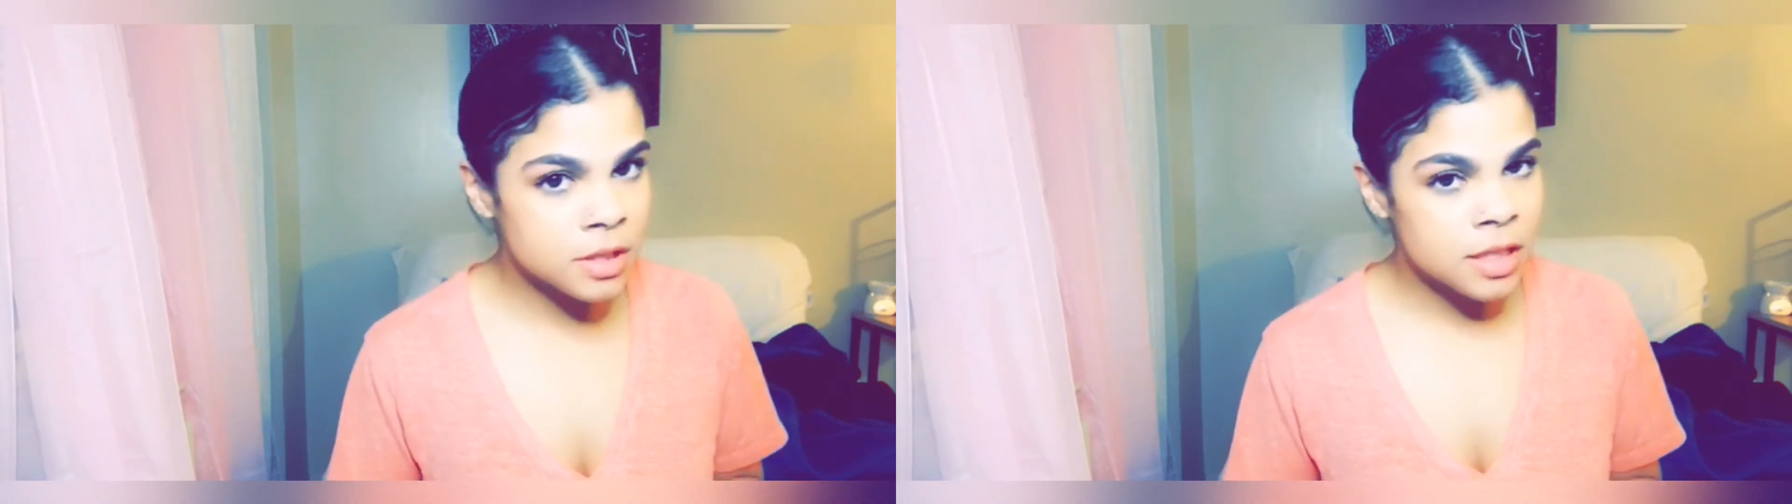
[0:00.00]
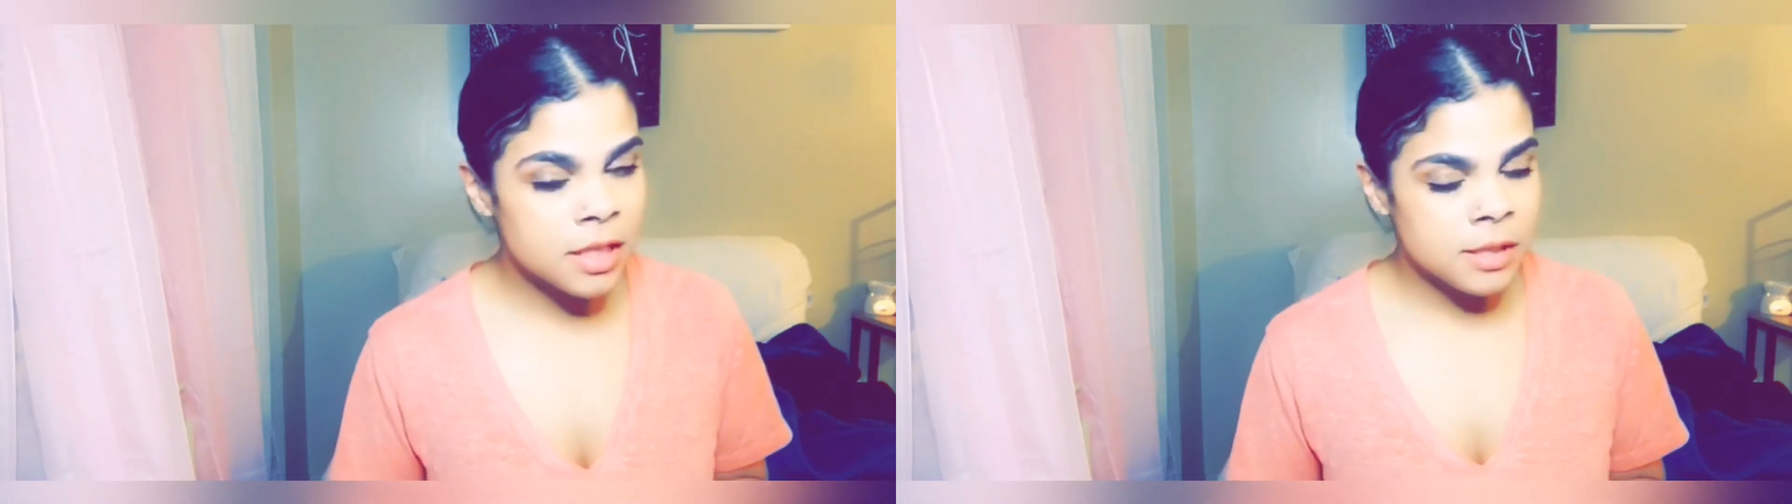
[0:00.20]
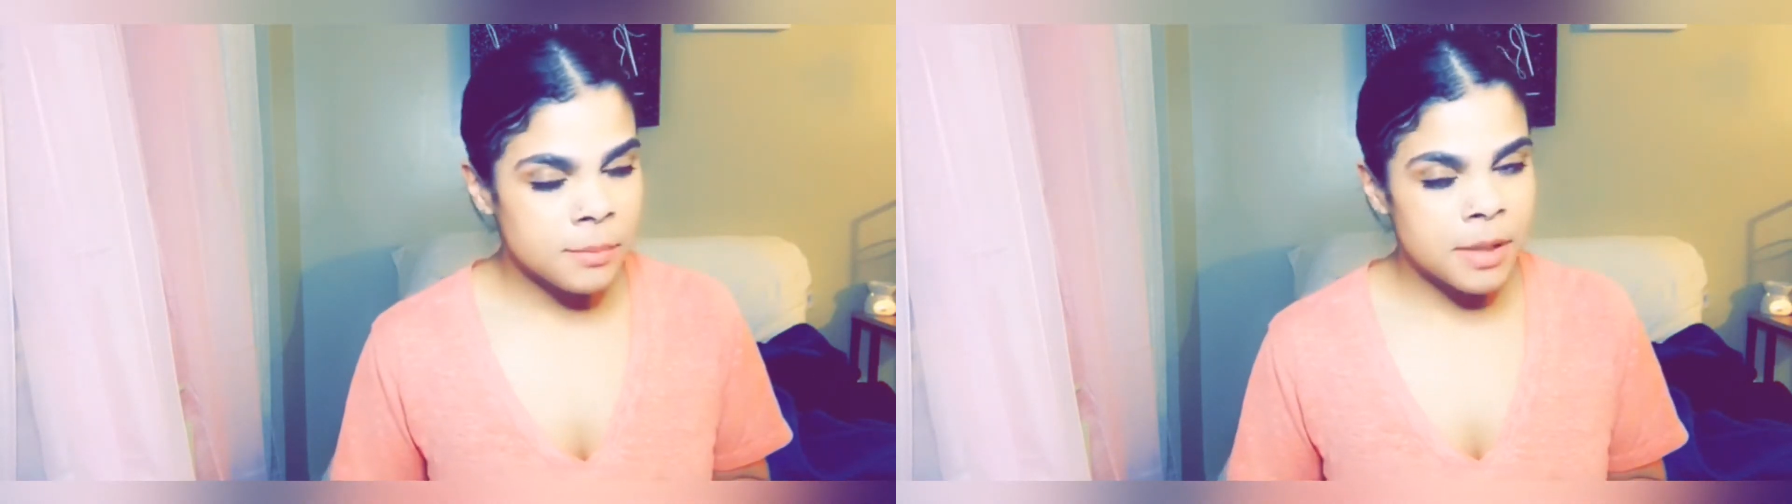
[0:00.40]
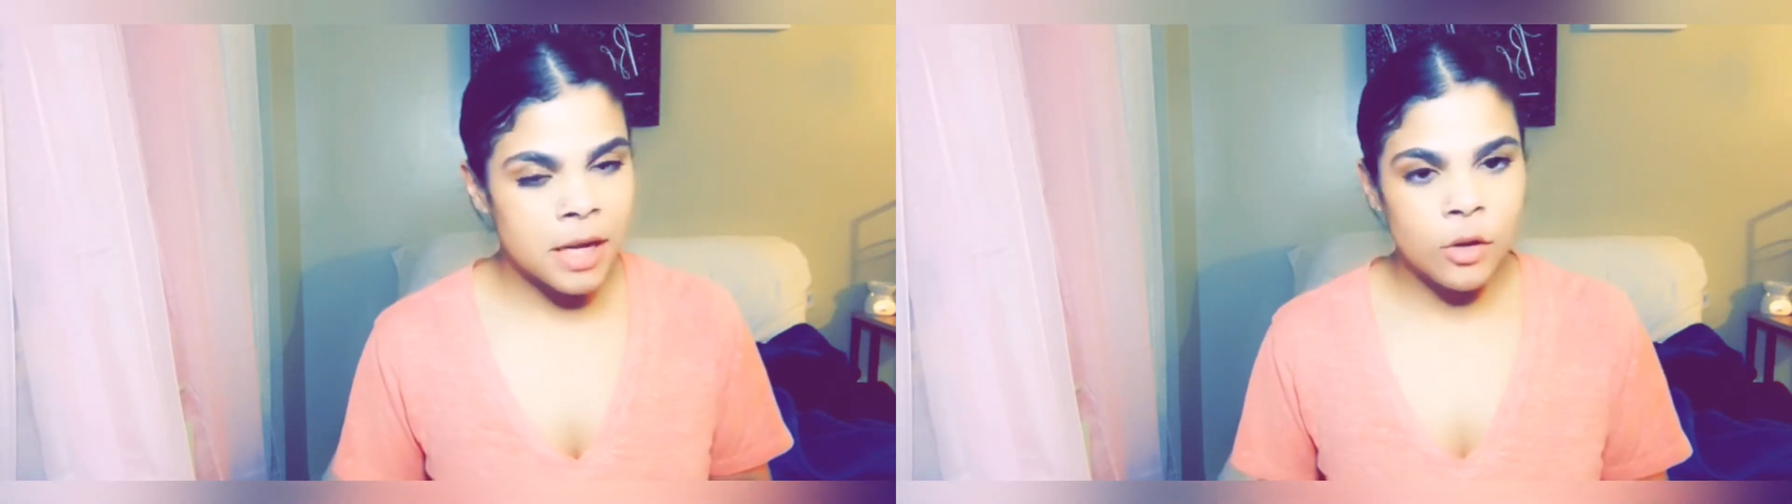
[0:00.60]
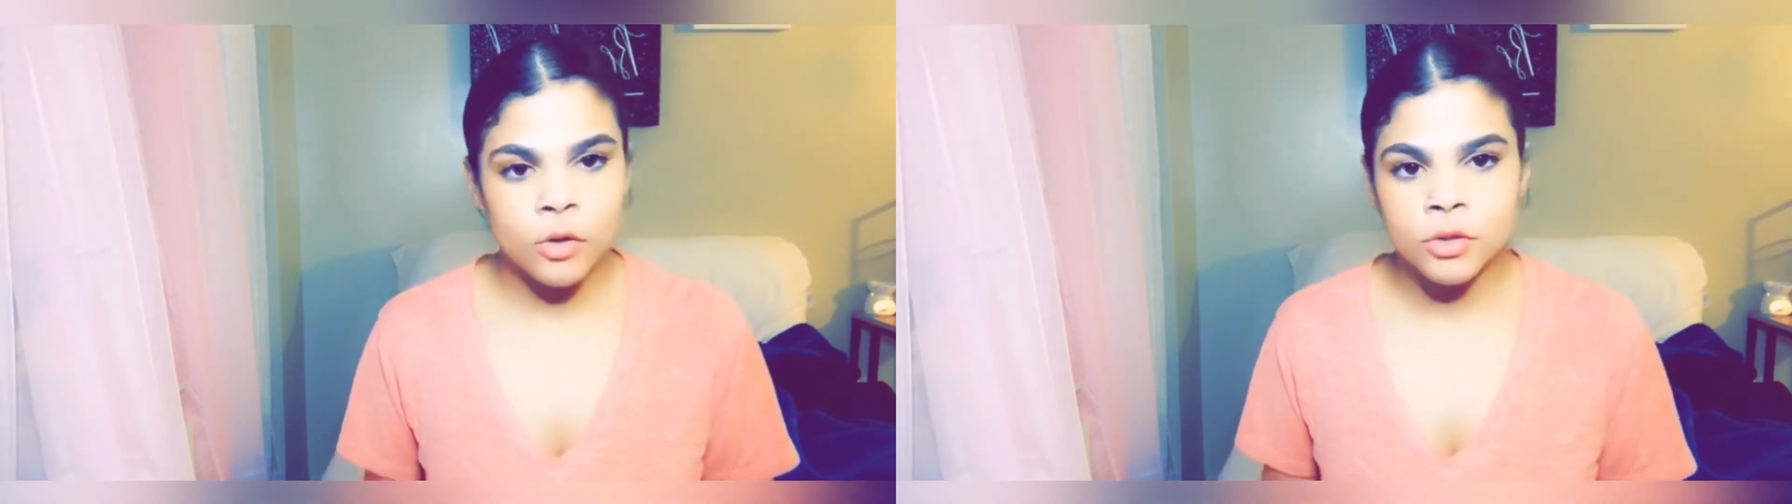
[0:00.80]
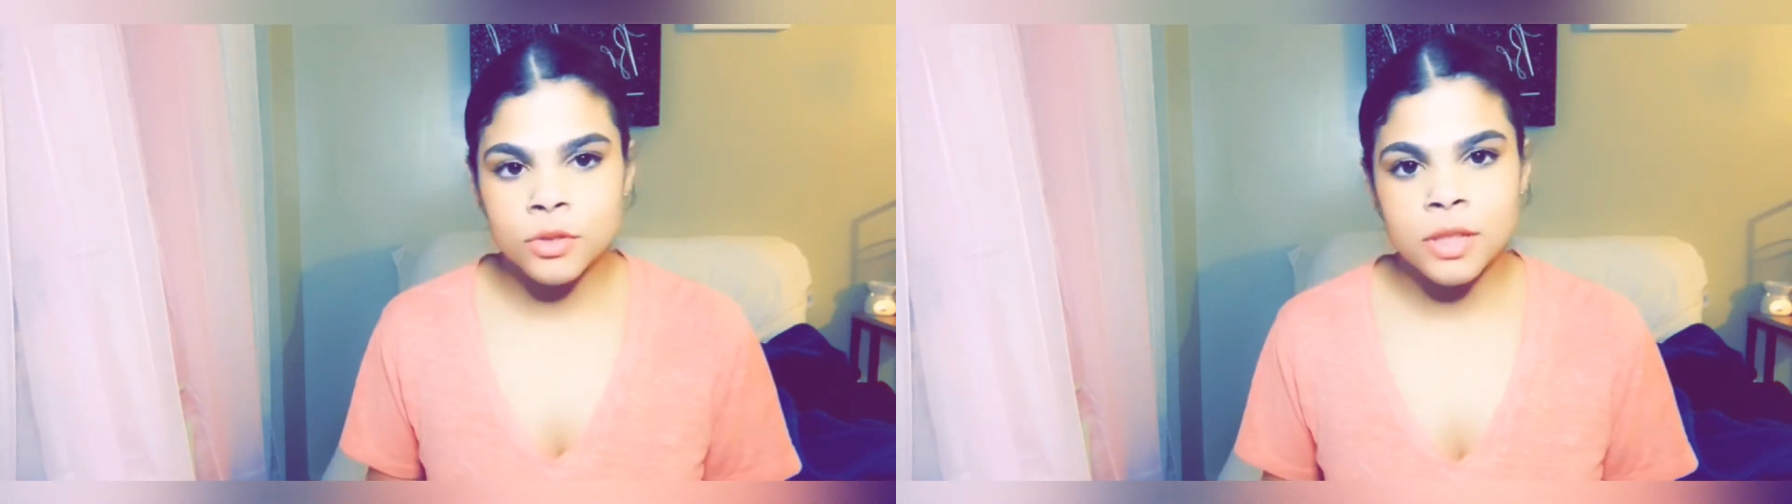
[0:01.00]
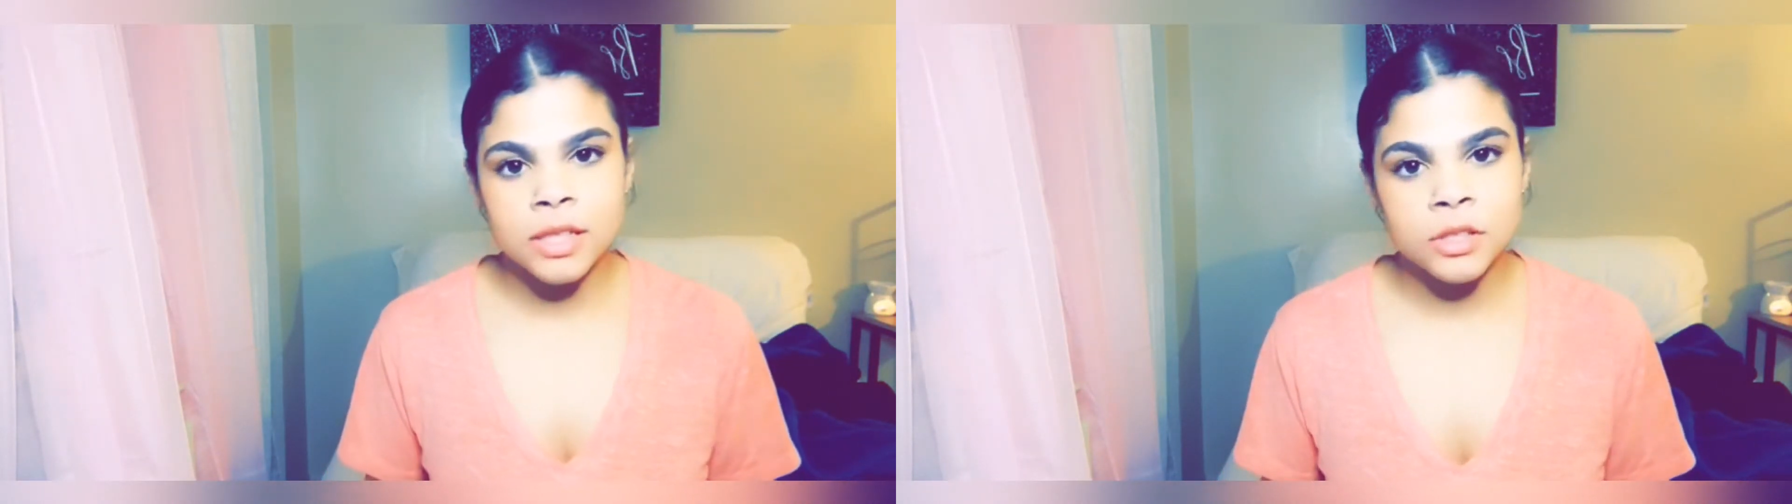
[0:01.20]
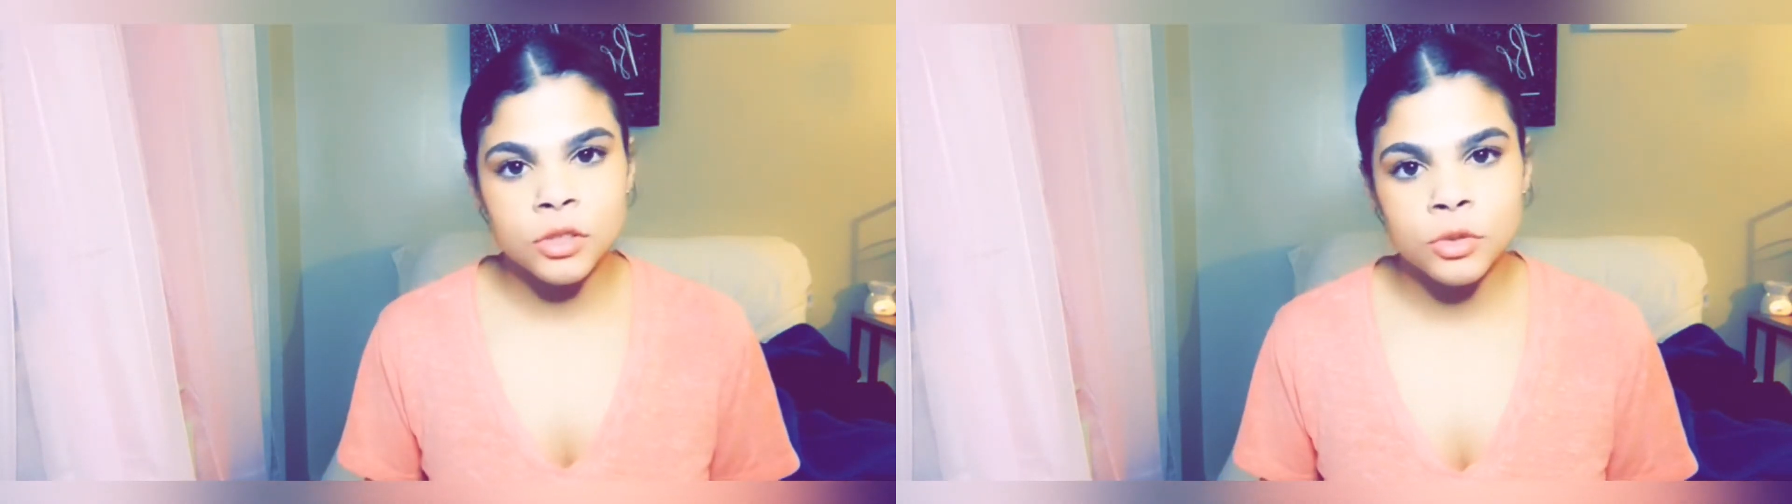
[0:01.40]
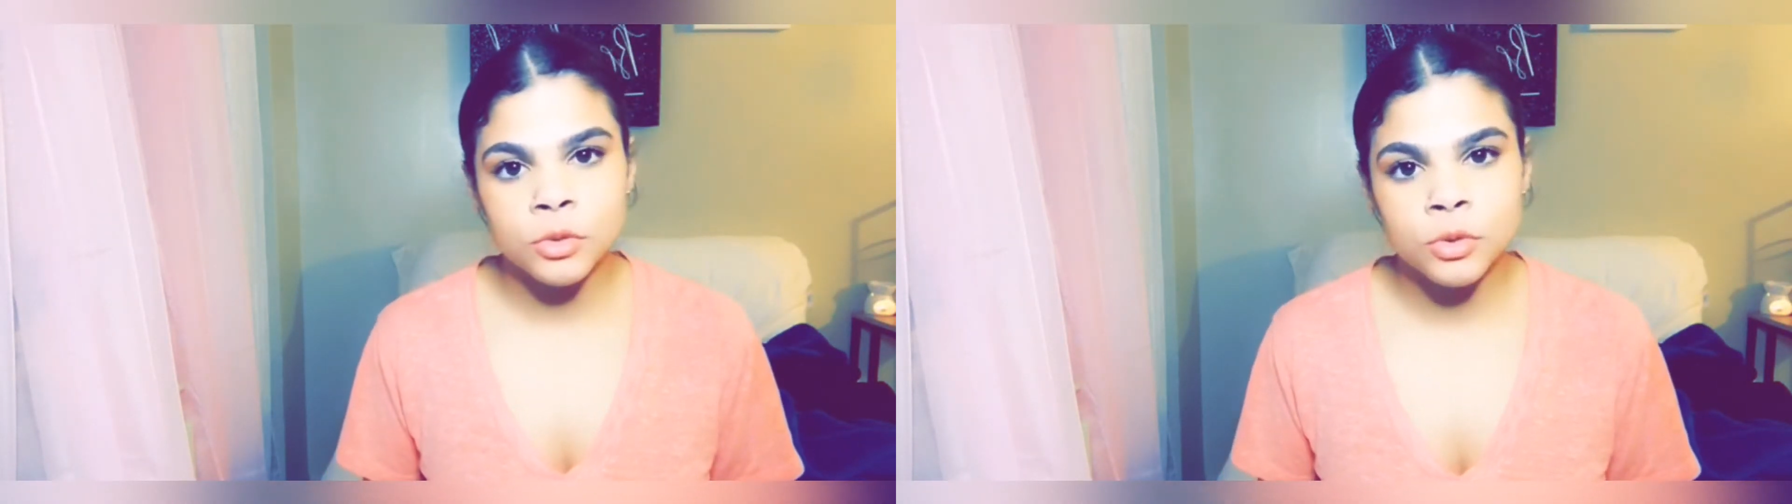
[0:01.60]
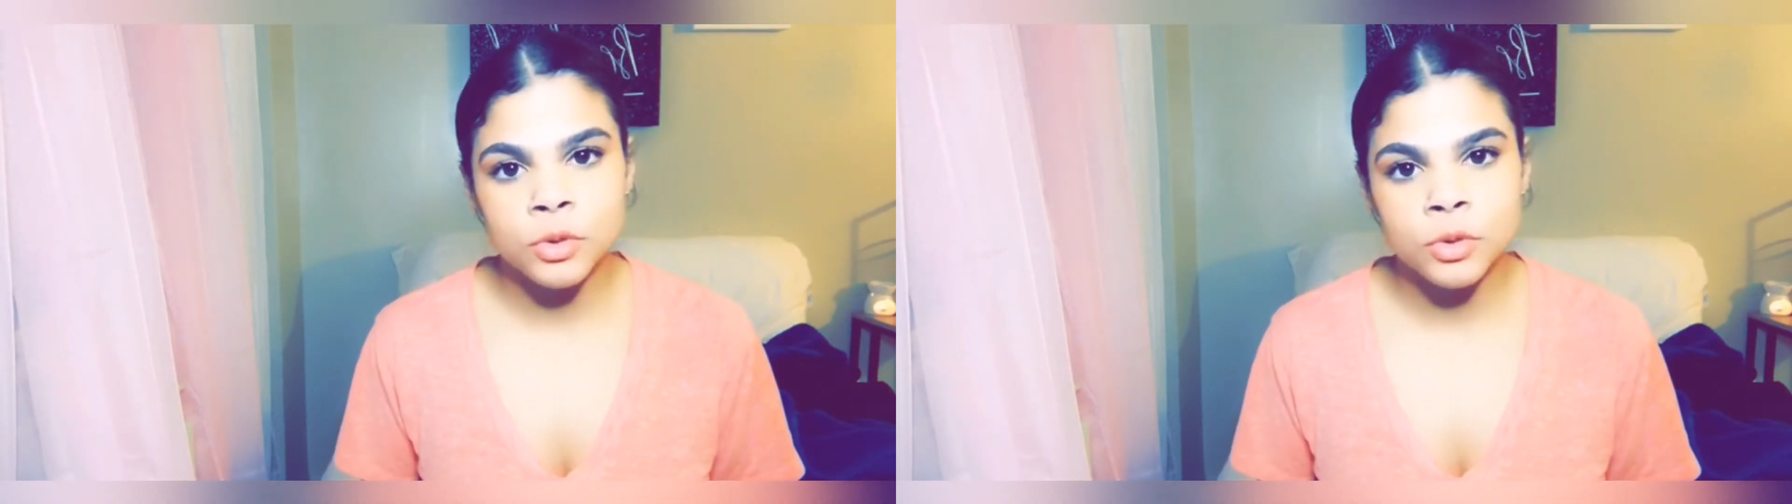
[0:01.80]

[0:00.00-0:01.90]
but I also like to use,